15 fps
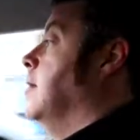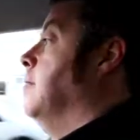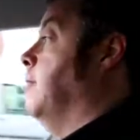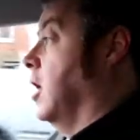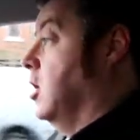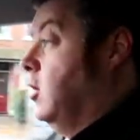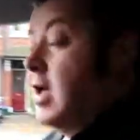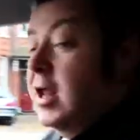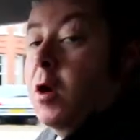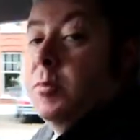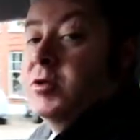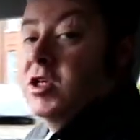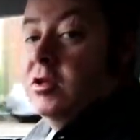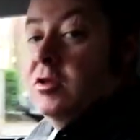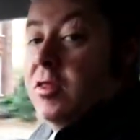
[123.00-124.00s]
But you can
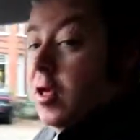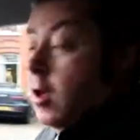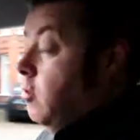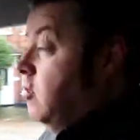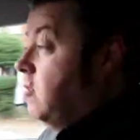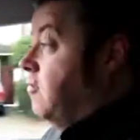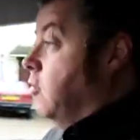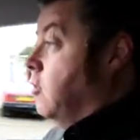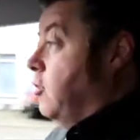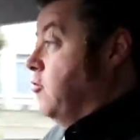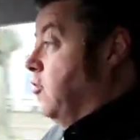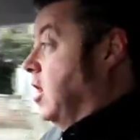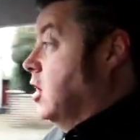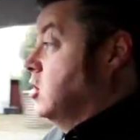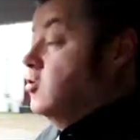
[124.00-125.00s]
option those for
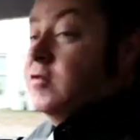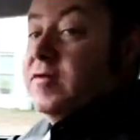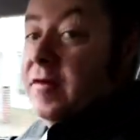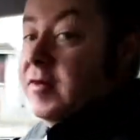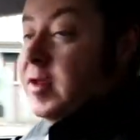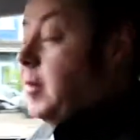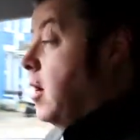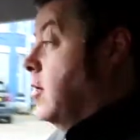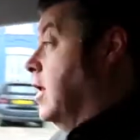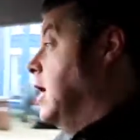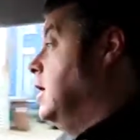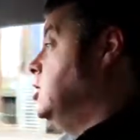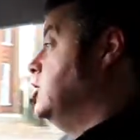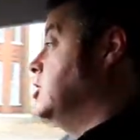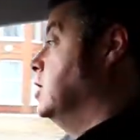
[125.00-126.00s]
£350
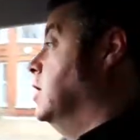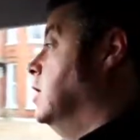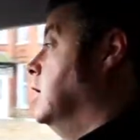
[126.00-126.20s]
each.